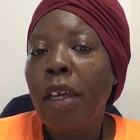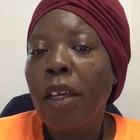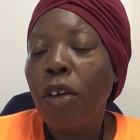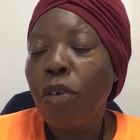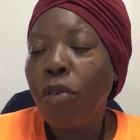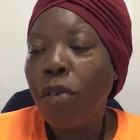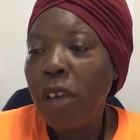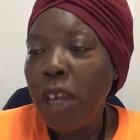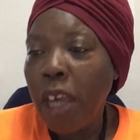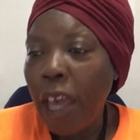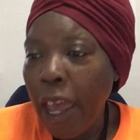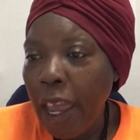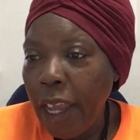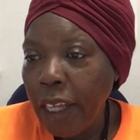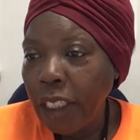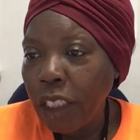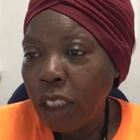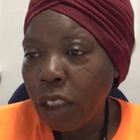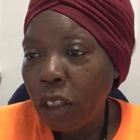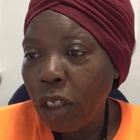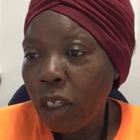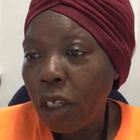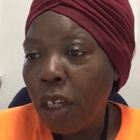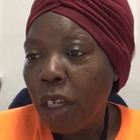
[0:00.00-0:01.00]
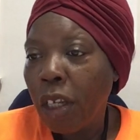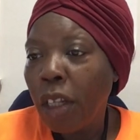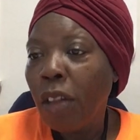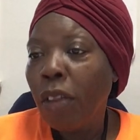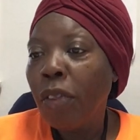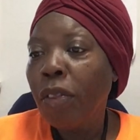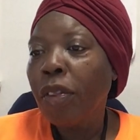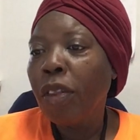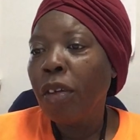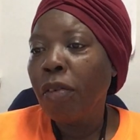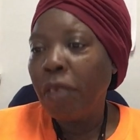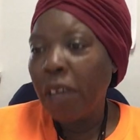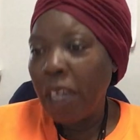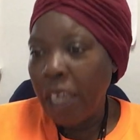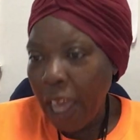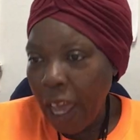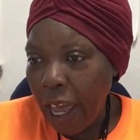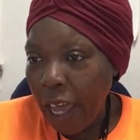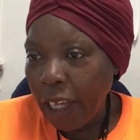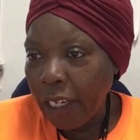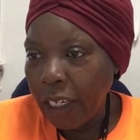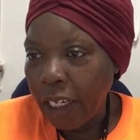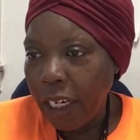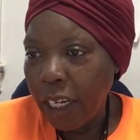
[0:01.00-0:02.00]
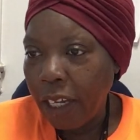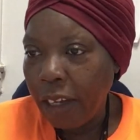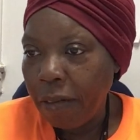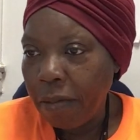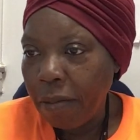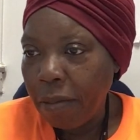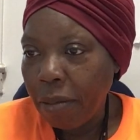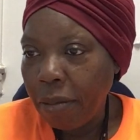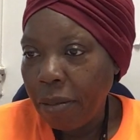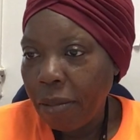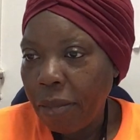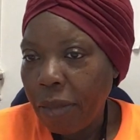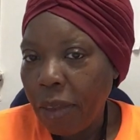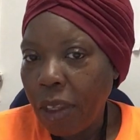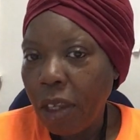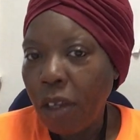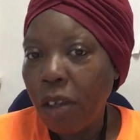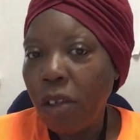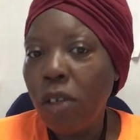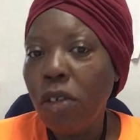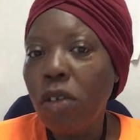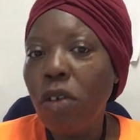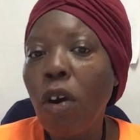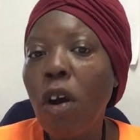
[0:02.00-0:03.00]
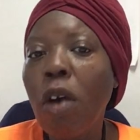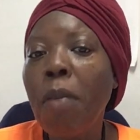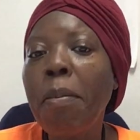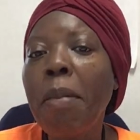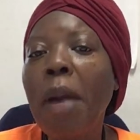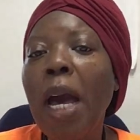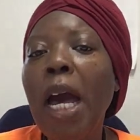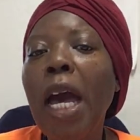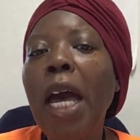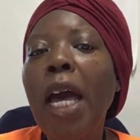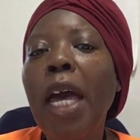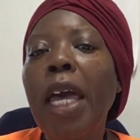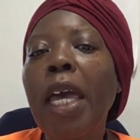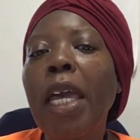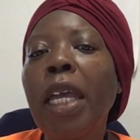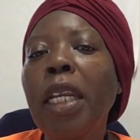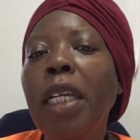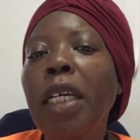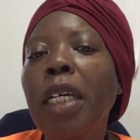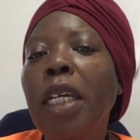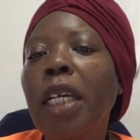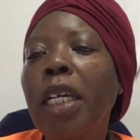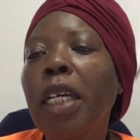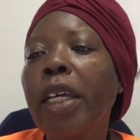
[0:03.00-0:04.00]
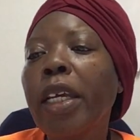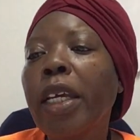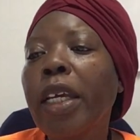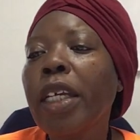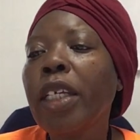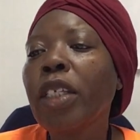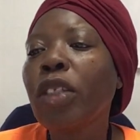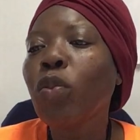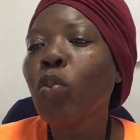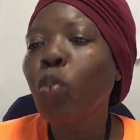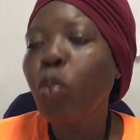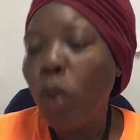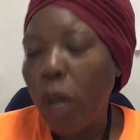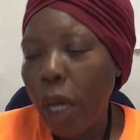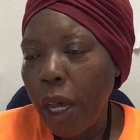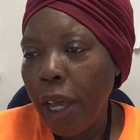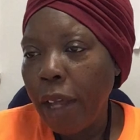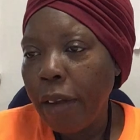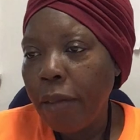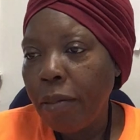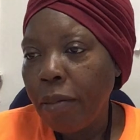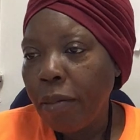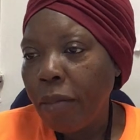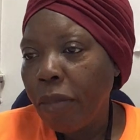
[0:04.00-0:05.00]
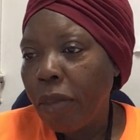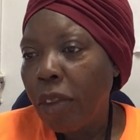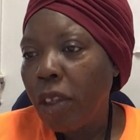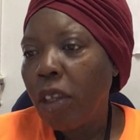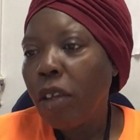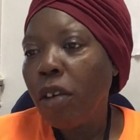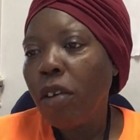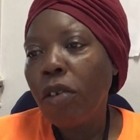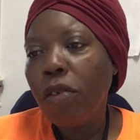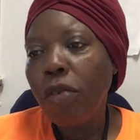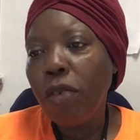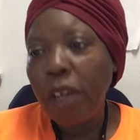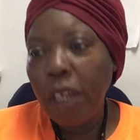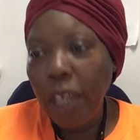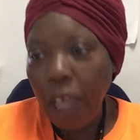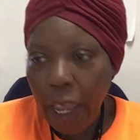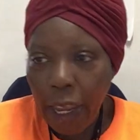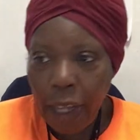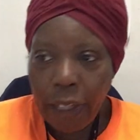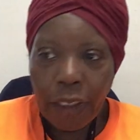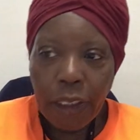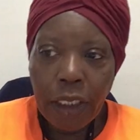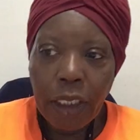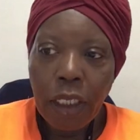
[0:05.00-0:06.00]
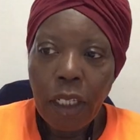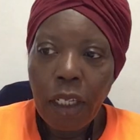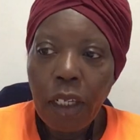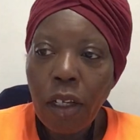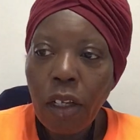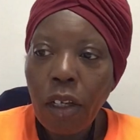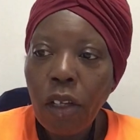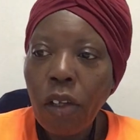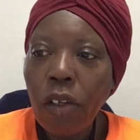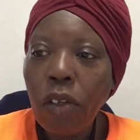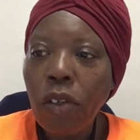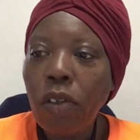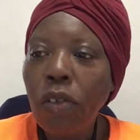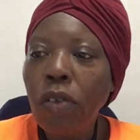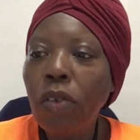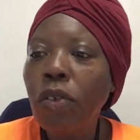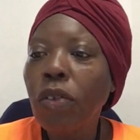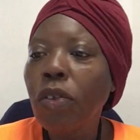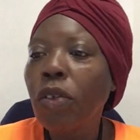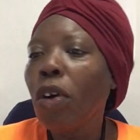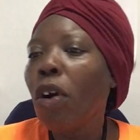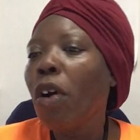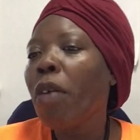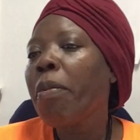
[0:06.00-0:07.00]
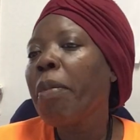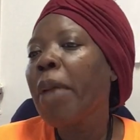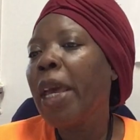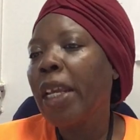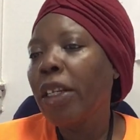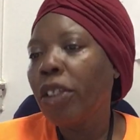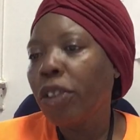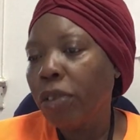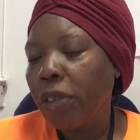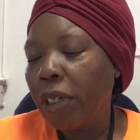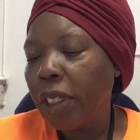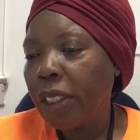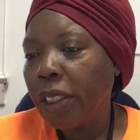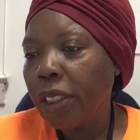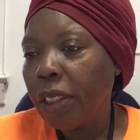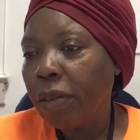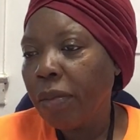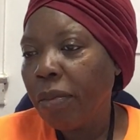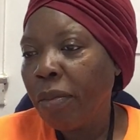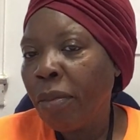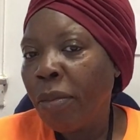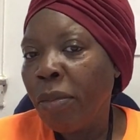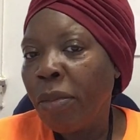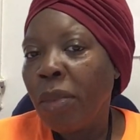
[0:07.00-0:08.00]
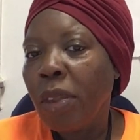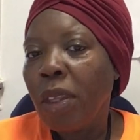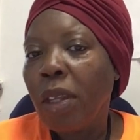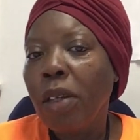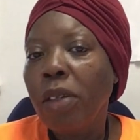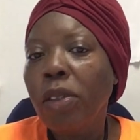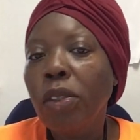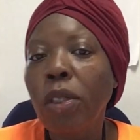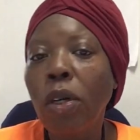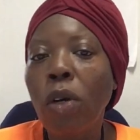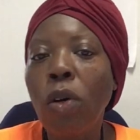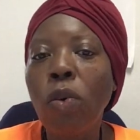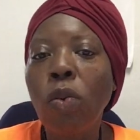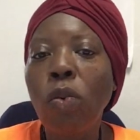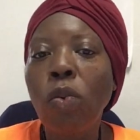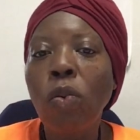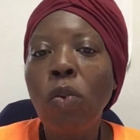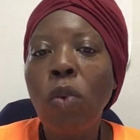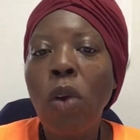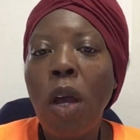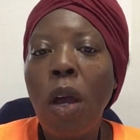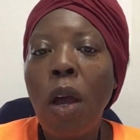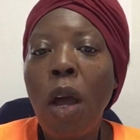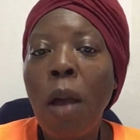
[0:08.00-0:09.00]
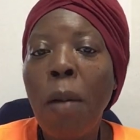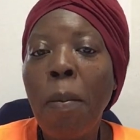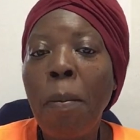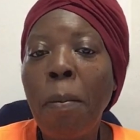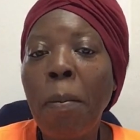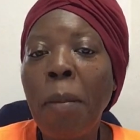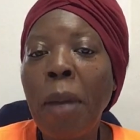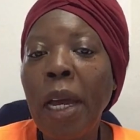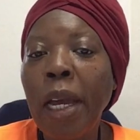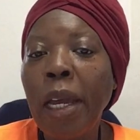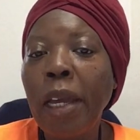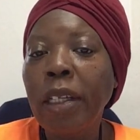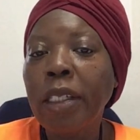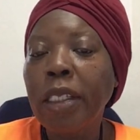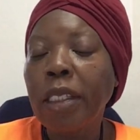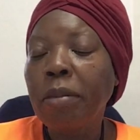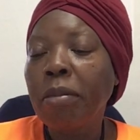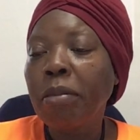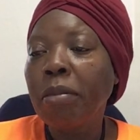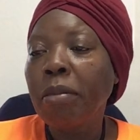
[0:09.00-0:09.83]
creates the reality. Your mind is what creates your matrix. So my